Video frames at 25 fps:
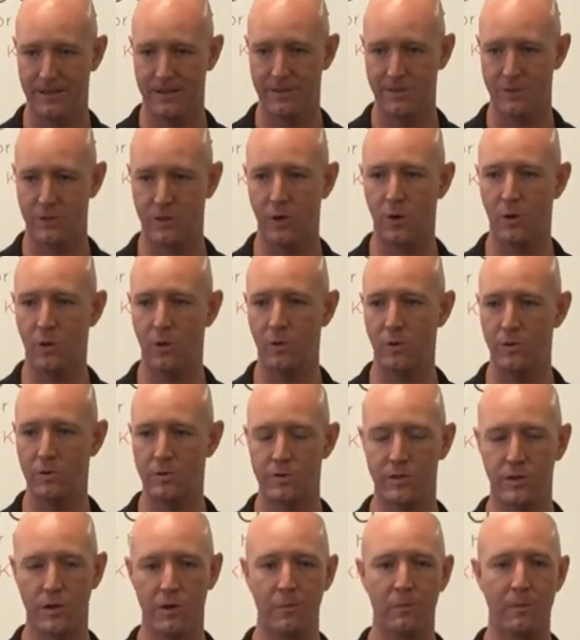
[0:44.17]
So
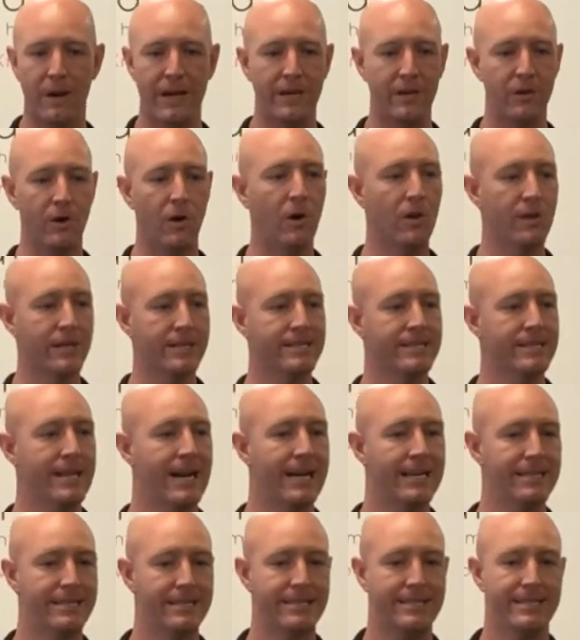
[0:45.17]
so my goal is
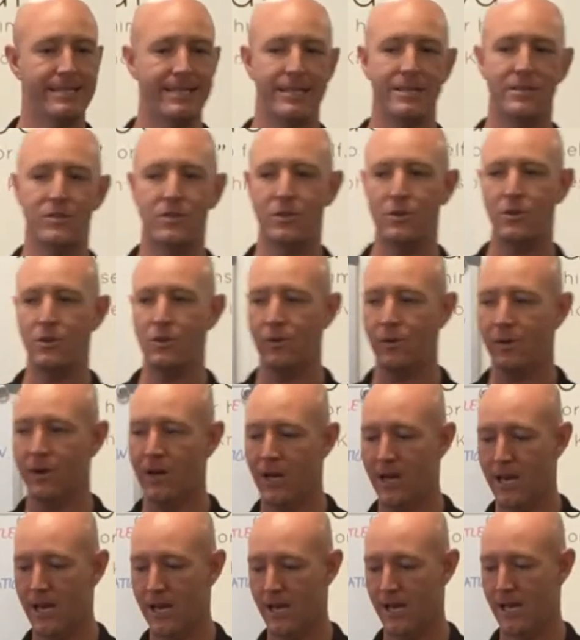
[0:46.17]
not to teach you
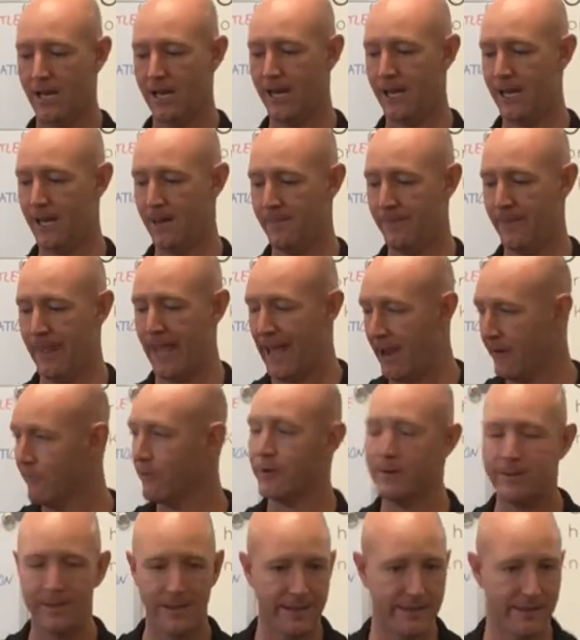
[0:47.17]
um,
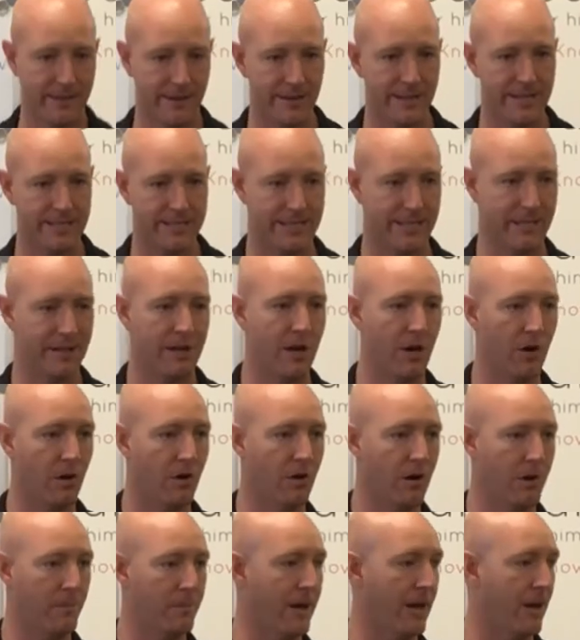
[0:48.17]
everything there is to
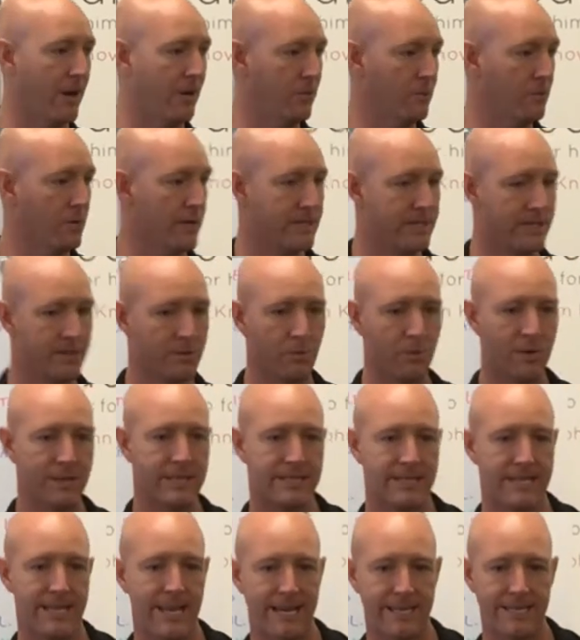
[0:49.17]
know about which
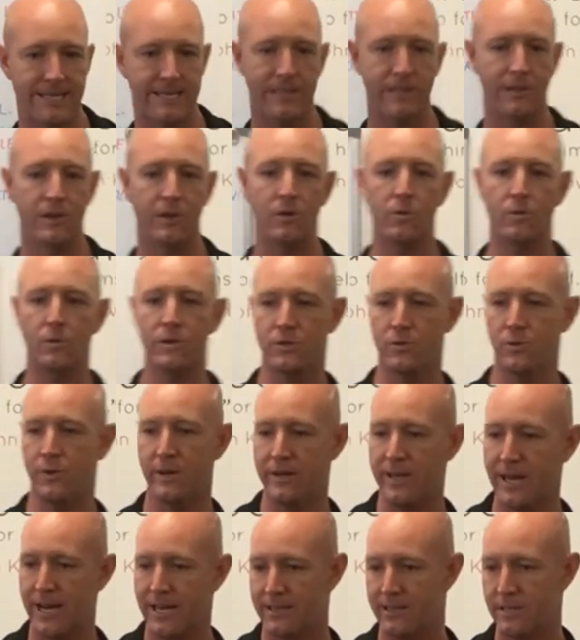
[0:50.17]
which test to do, which
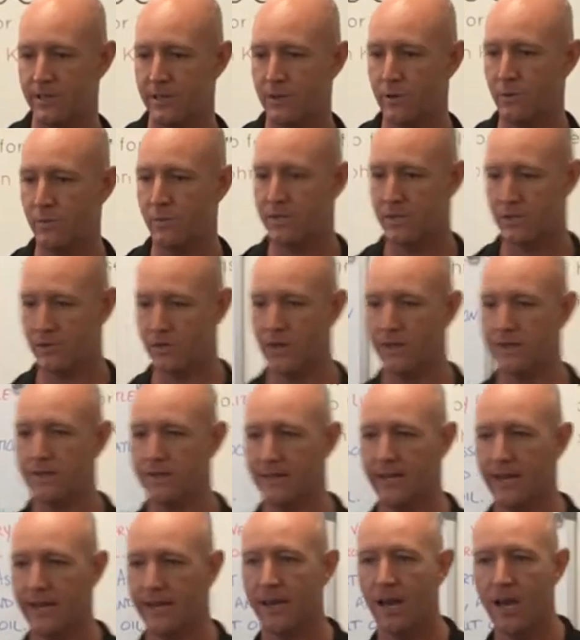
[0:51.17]
one not to do, which drug
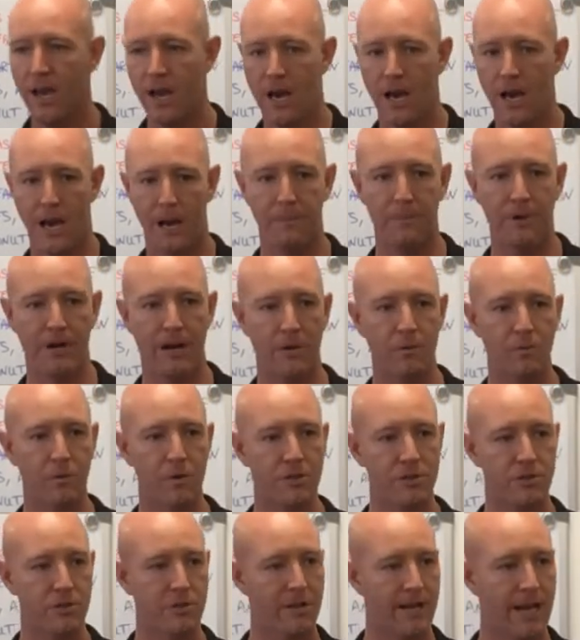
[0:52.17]
to take. But I
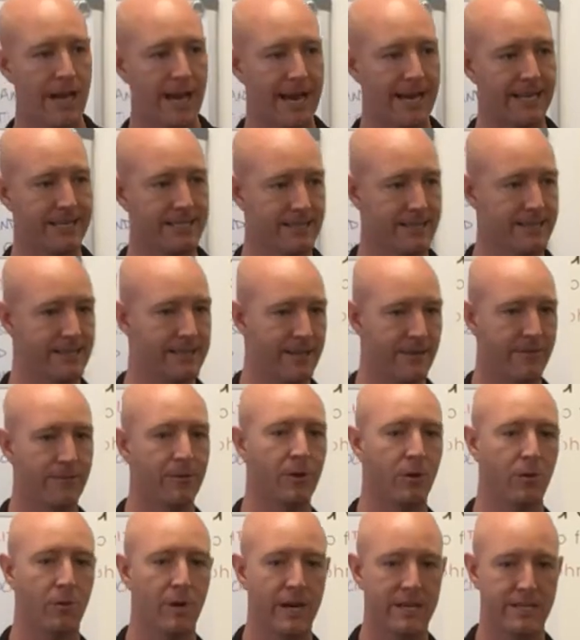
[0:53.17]
want you to ask
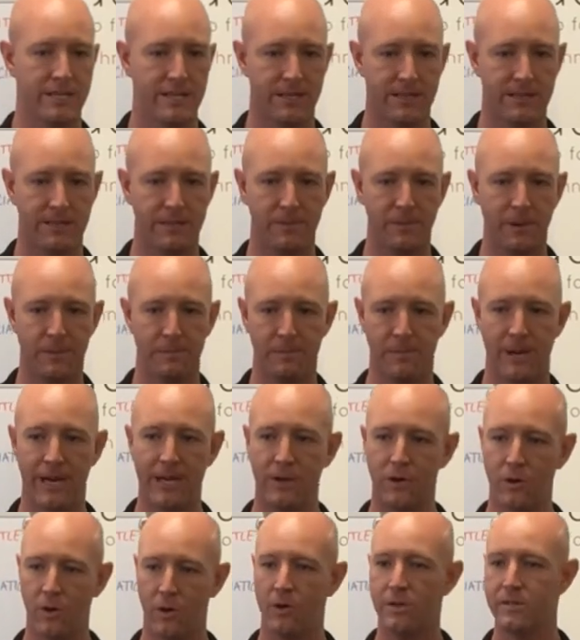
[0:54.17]
different questions. The, my
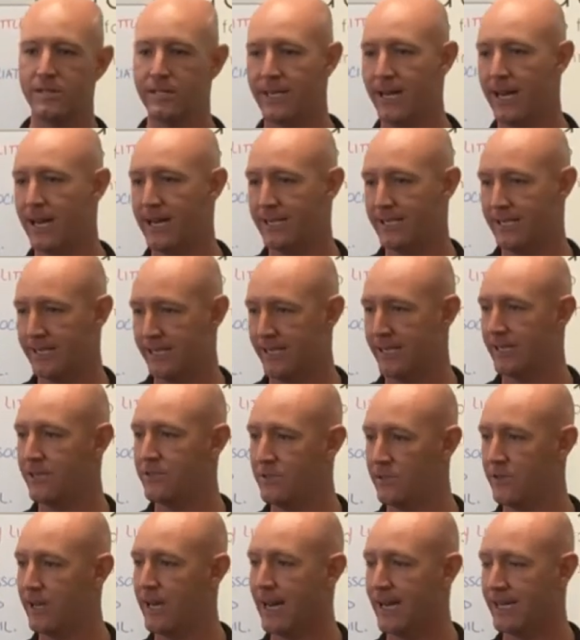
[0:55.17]
goal tonight is to
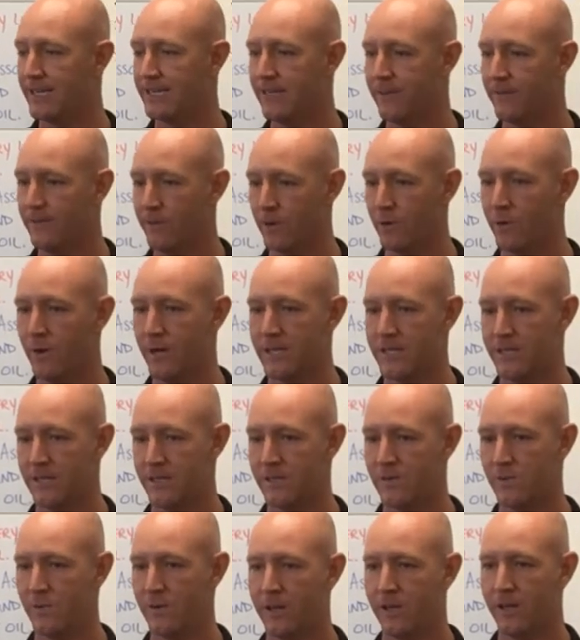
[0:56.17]
get you to ask different
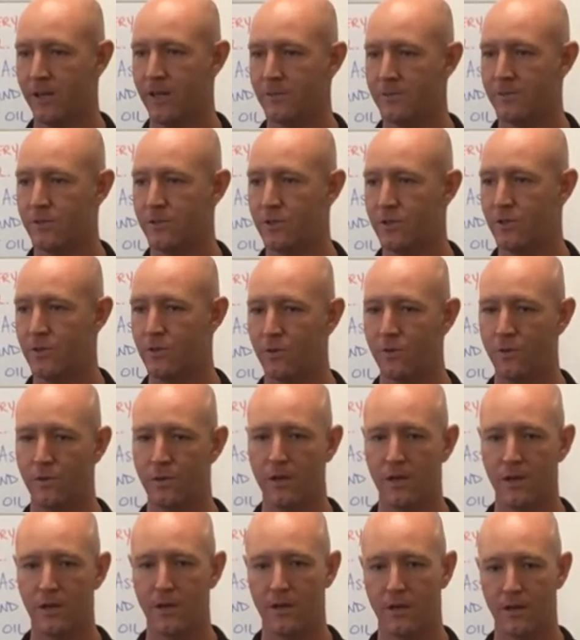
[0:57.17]
questions when it comes to
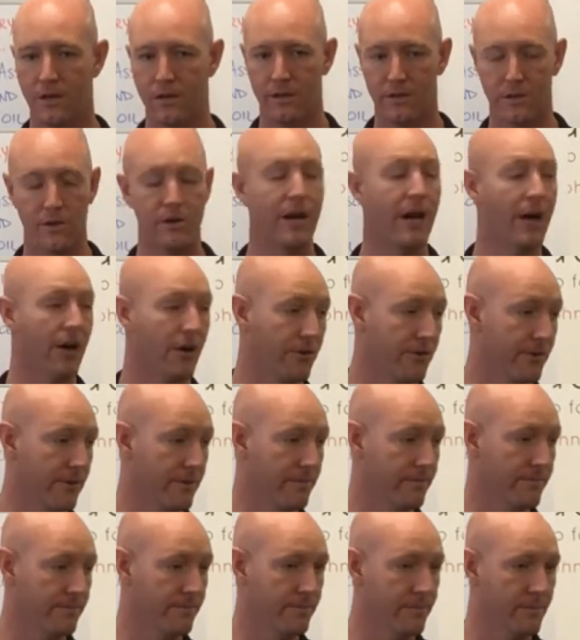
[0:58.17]
your health,
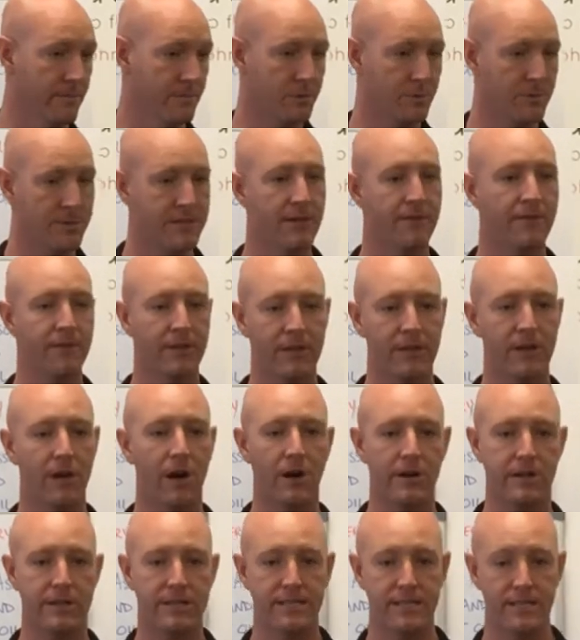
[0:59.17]
specifically
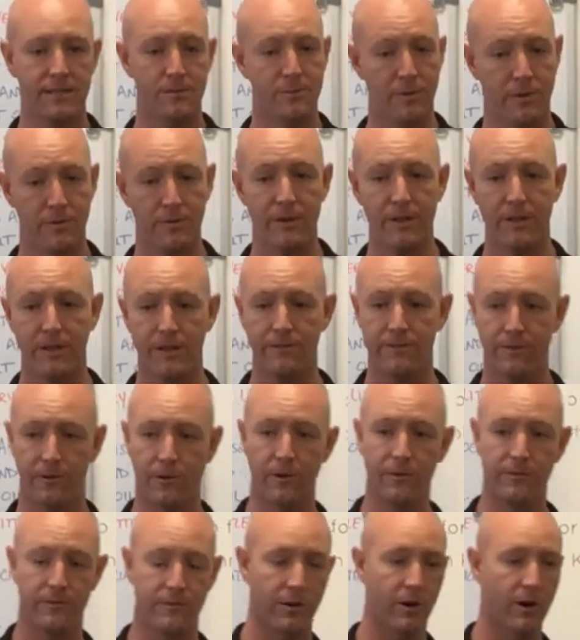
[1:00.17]
heart disease, but really
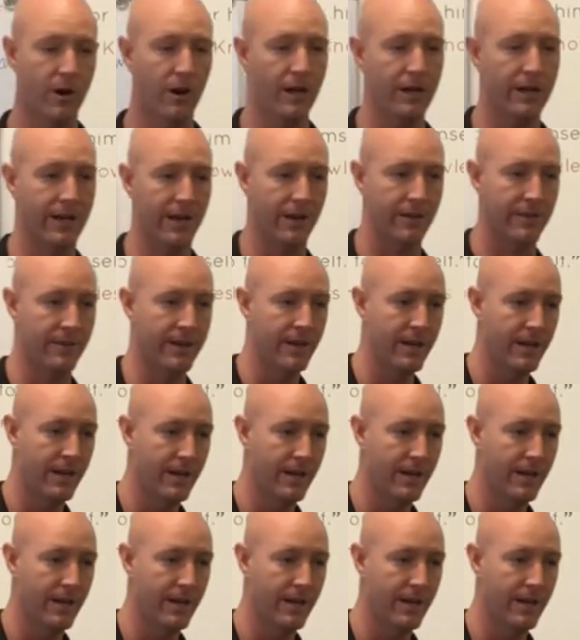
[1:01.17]
for, for all health.